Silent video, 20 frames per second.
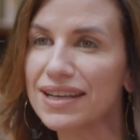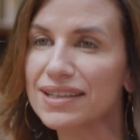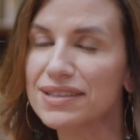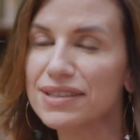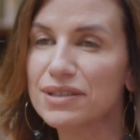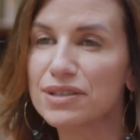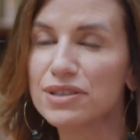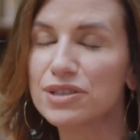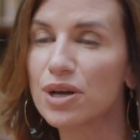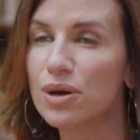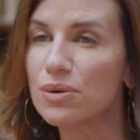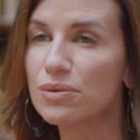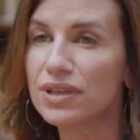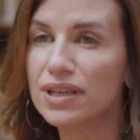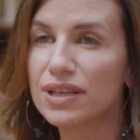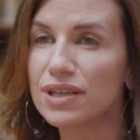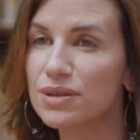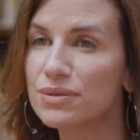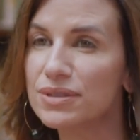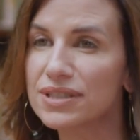It's a
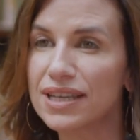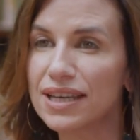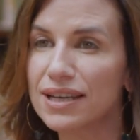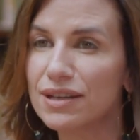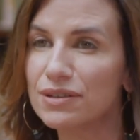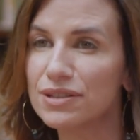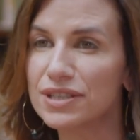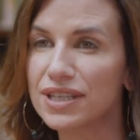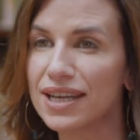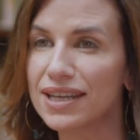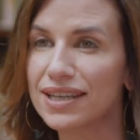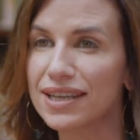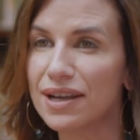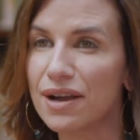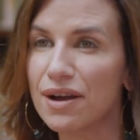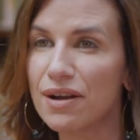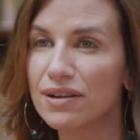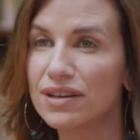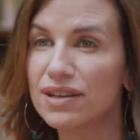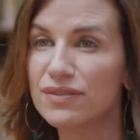totally new skill you're taking
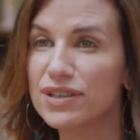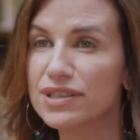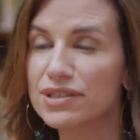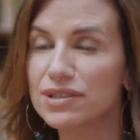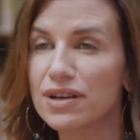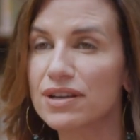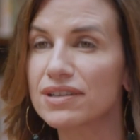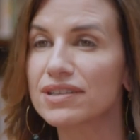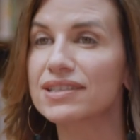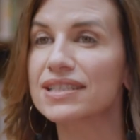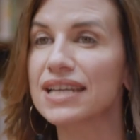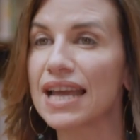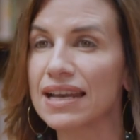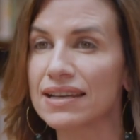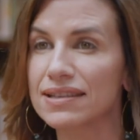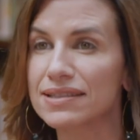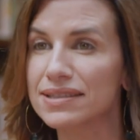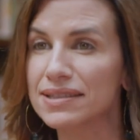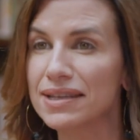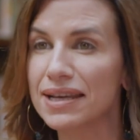on. If you started
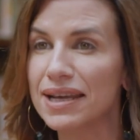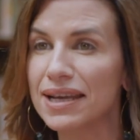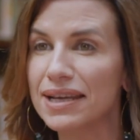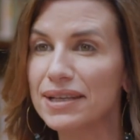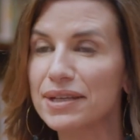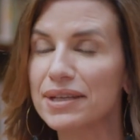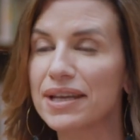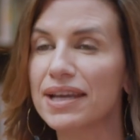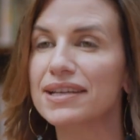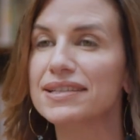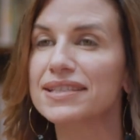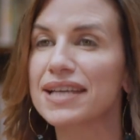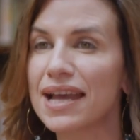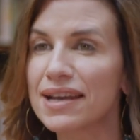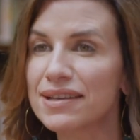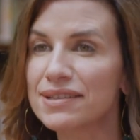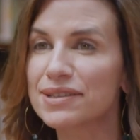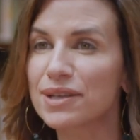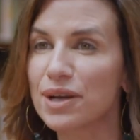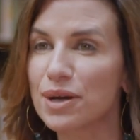tennis, you get a
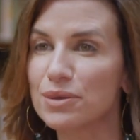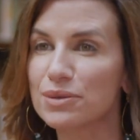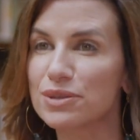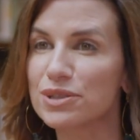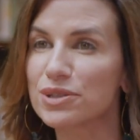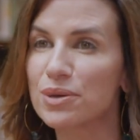tennis coach.